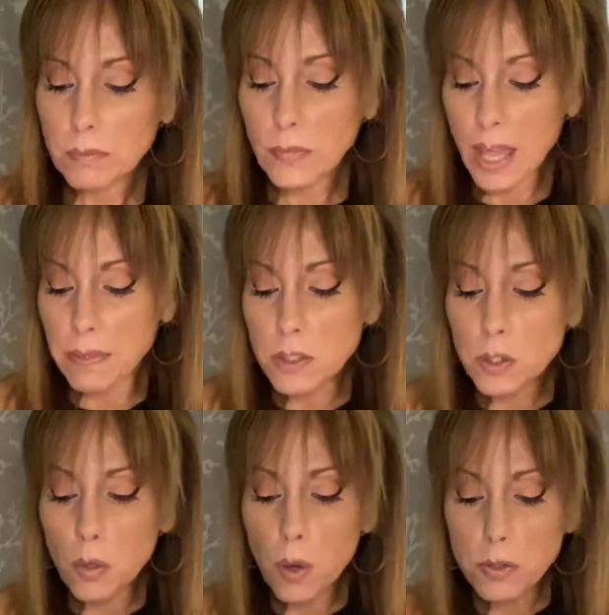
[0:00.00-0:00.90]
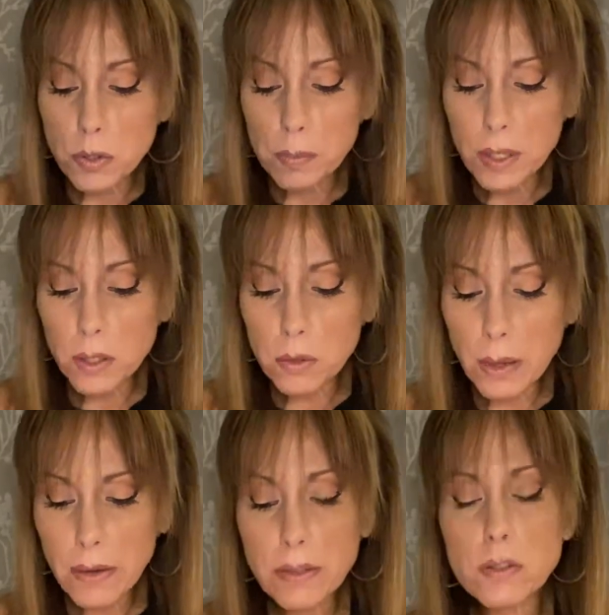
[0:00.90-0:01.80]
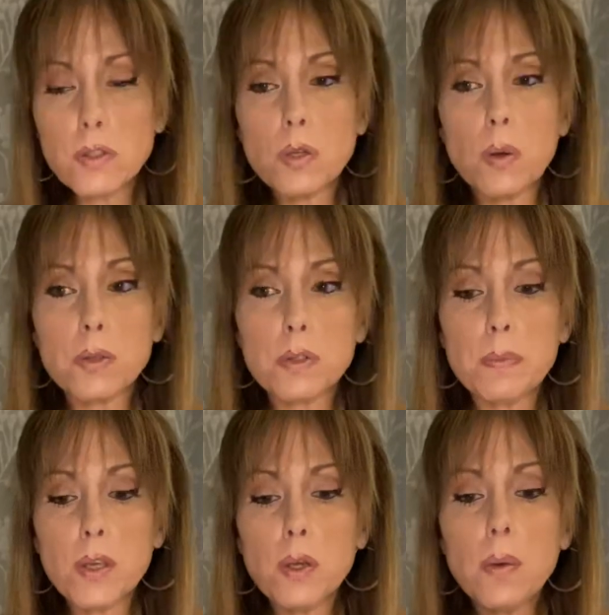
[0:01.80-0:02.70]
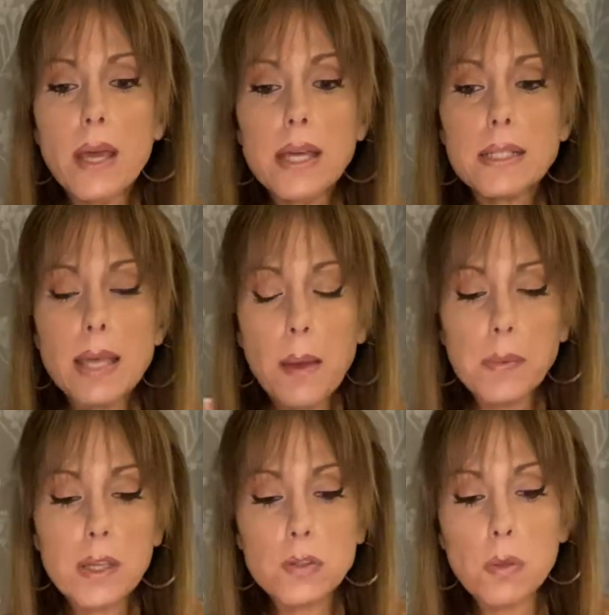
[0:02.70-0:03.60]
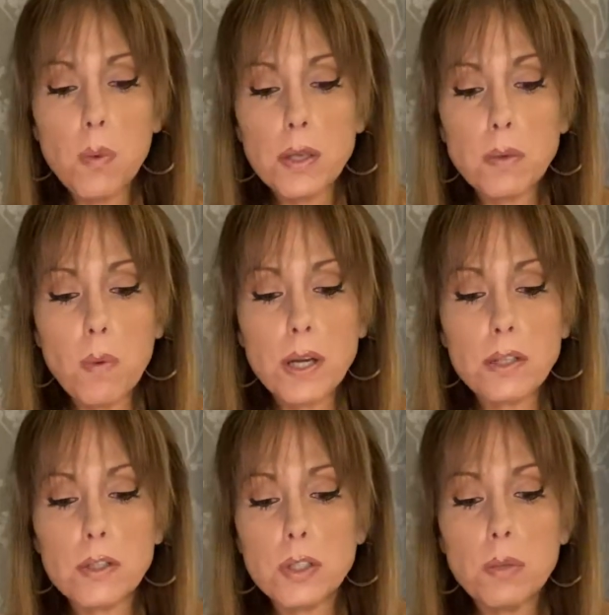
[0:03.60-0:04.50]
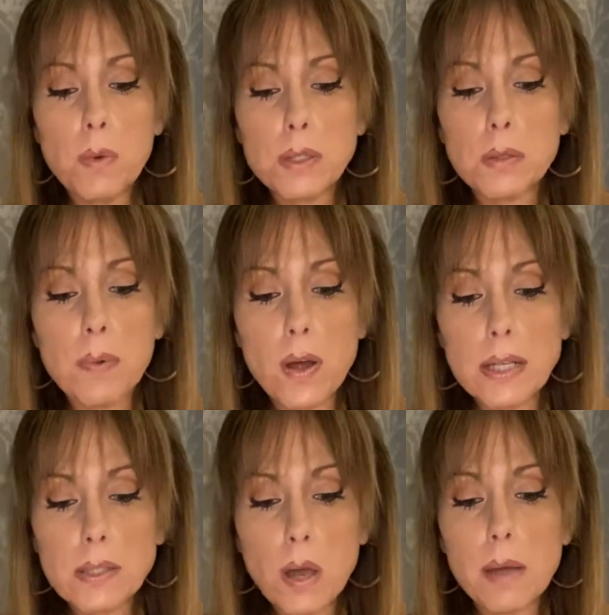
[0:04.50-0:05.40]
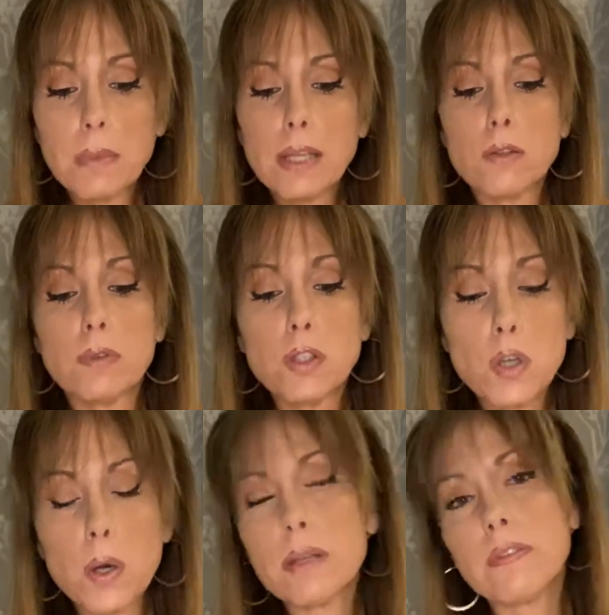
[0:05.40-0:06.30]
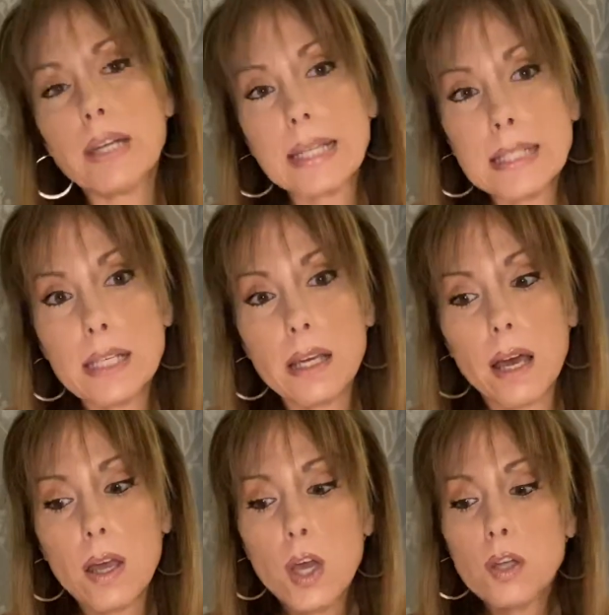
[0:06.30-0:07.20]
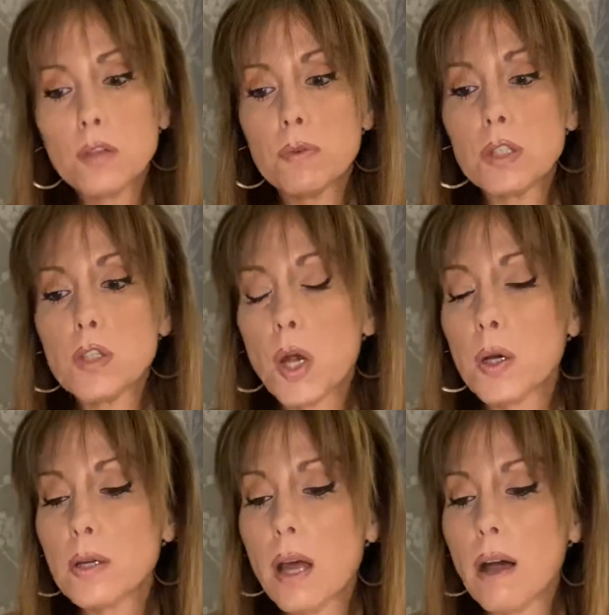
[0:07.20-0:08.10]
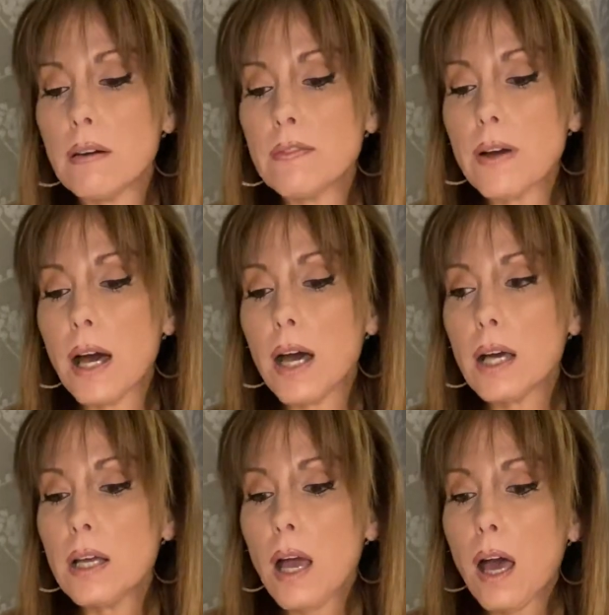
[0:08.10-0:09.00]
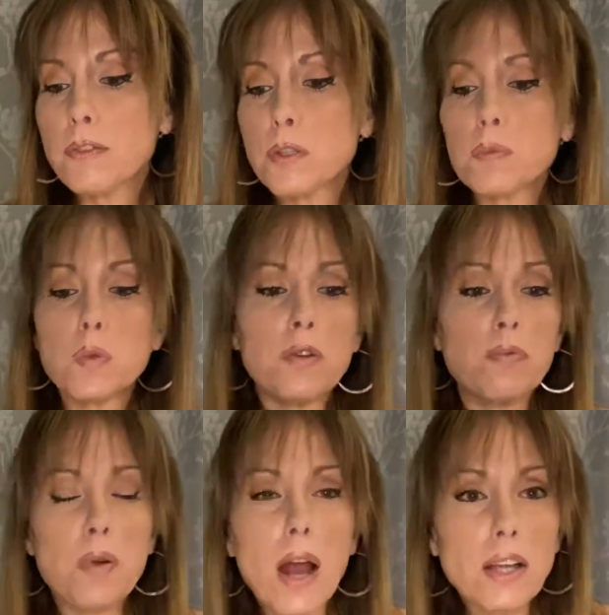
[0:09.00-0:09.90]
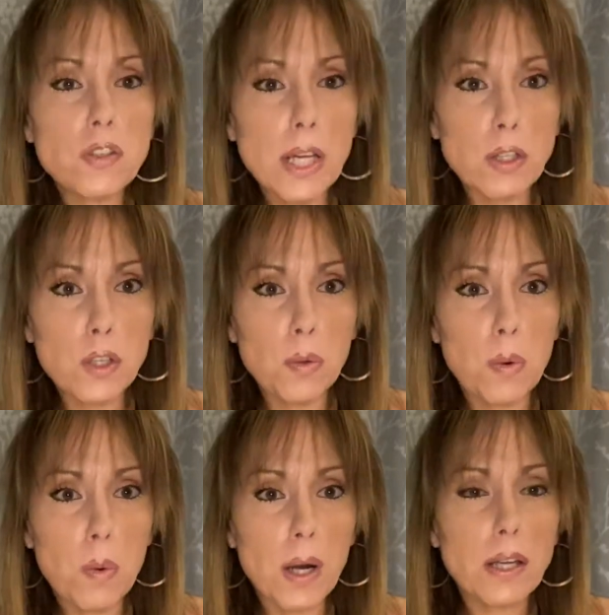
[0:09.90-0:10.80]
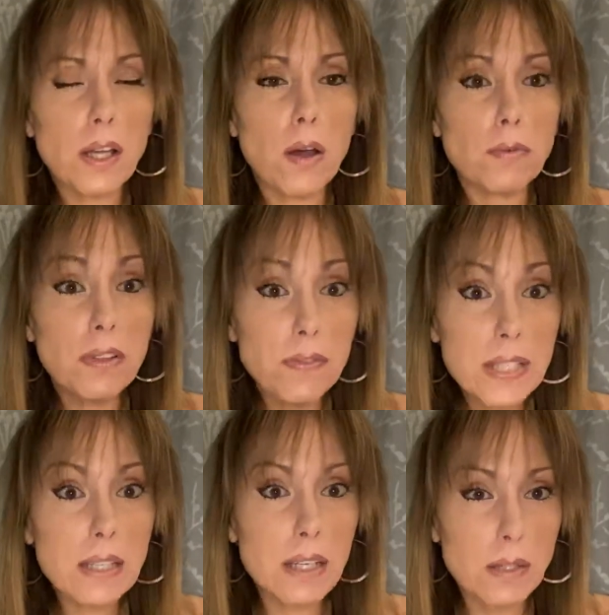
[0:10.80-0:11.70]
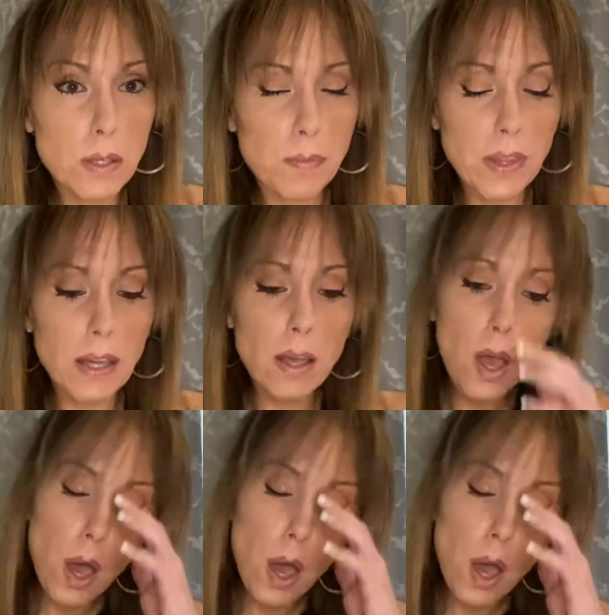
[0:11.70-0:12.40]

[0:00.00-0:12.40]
And this could also be you, Aries. This could also be you tapping into what you wanted to do once upon a time, like the return of an idea, the return of some sort of project that you were working on, revisiting something.